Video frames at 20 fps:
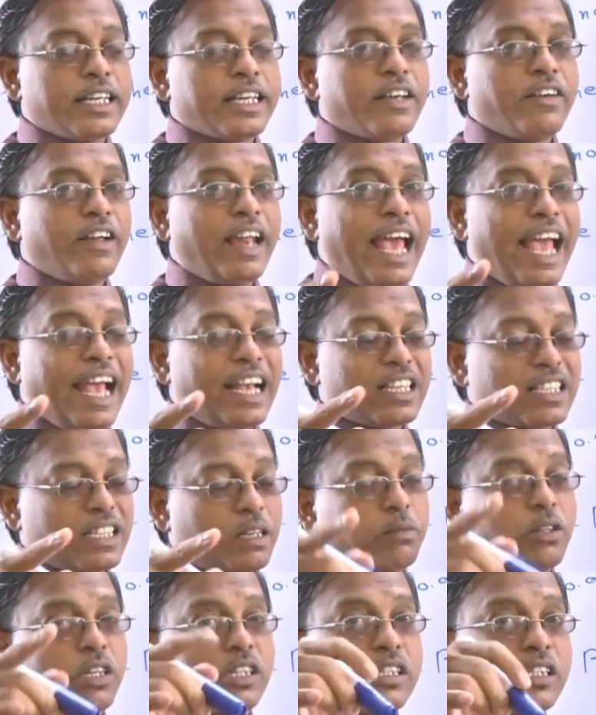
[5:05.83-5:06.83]
you will
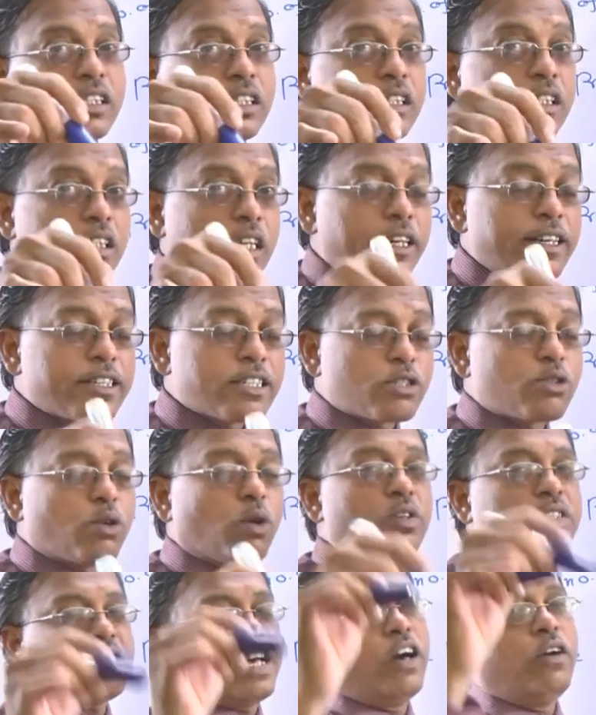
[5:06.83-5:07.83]
accept the shirts,
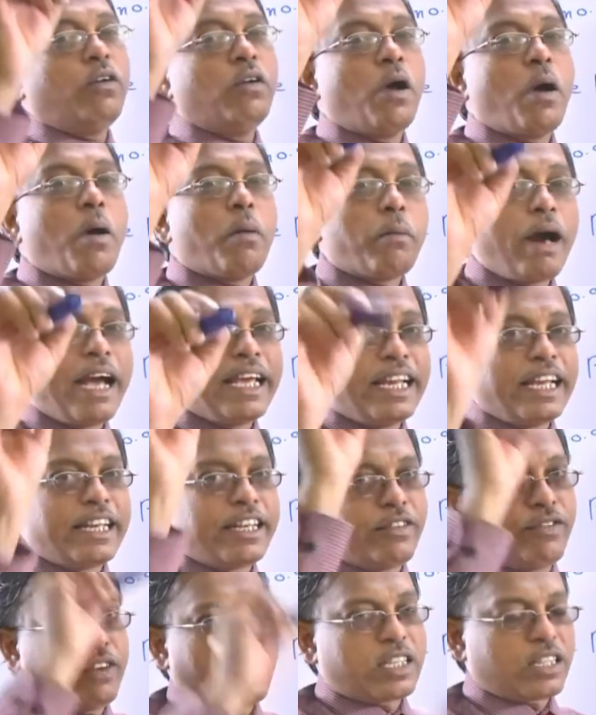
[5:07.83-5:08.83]
those have minor
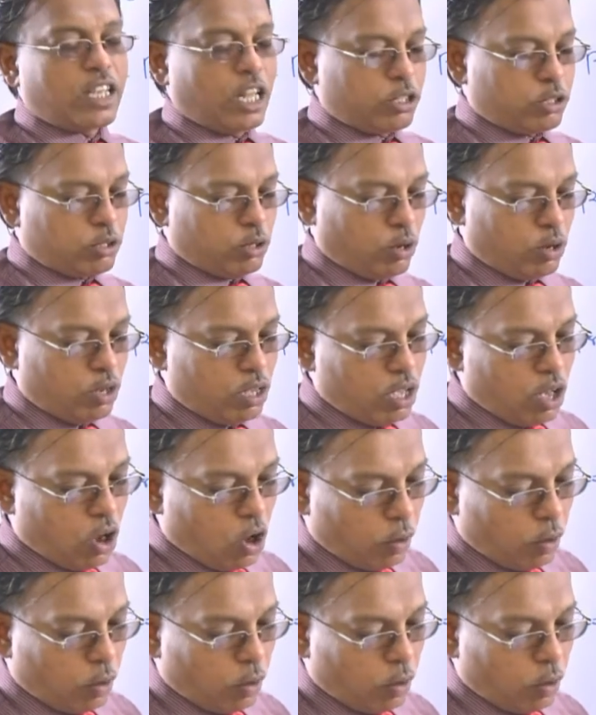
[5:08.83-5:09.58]
defects also.